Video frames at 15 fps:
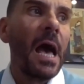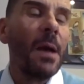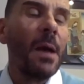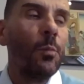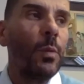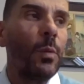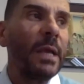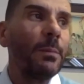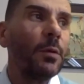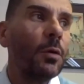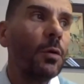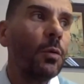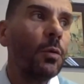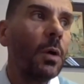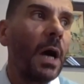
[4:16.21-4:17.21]
We
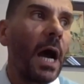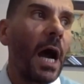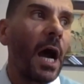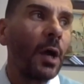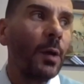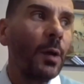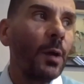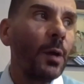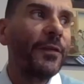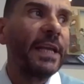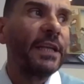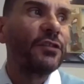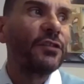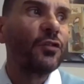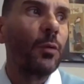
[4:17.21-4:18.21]
will hopefully
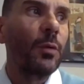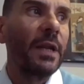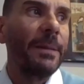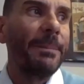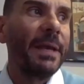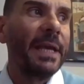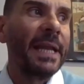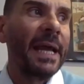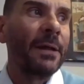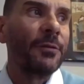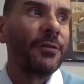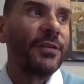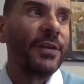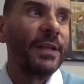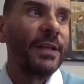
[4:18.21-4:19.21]
shortly be
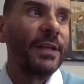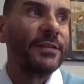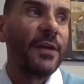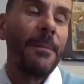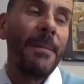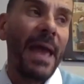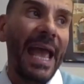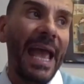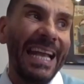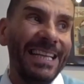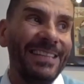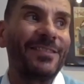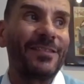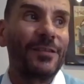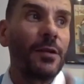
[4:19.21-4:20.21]
announcing some
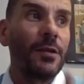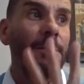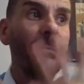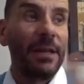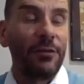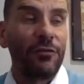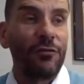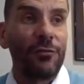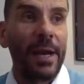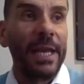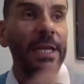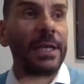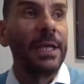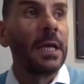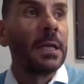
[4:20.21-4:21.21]
Eastern
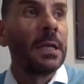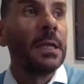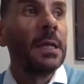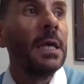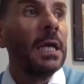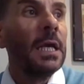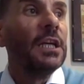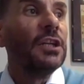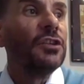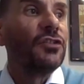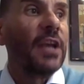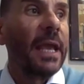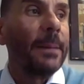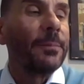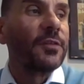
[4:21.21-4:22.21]
Mediterranean
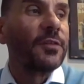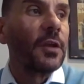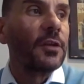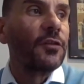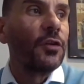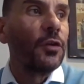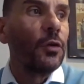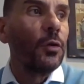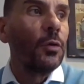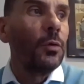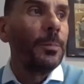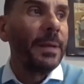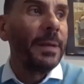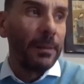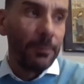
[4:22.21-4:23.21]
ships to
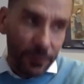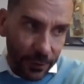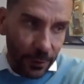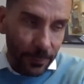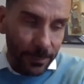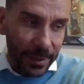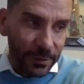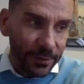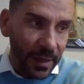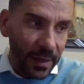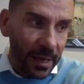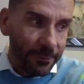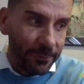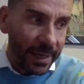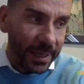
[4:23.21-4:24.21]
be resuming
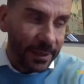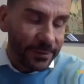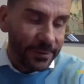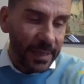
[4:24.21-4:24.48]
service.